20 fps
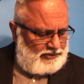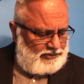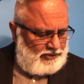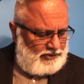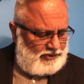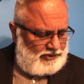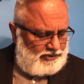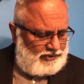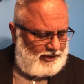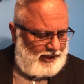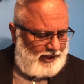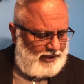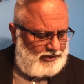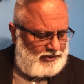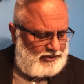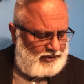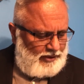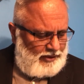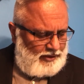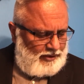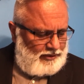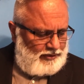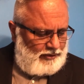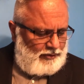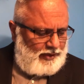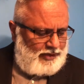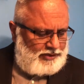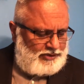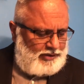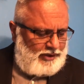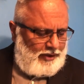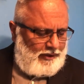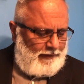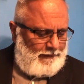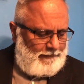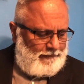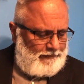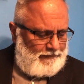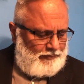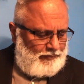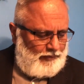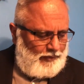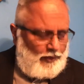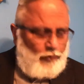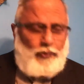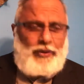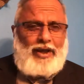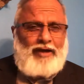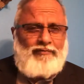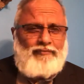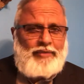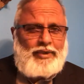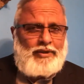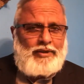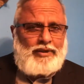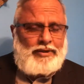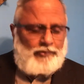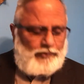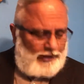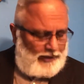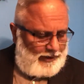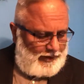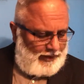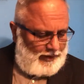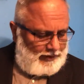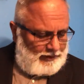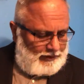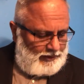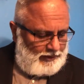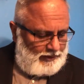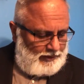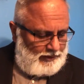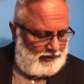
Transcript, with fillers: to this day, to this day, we have been in great guilt.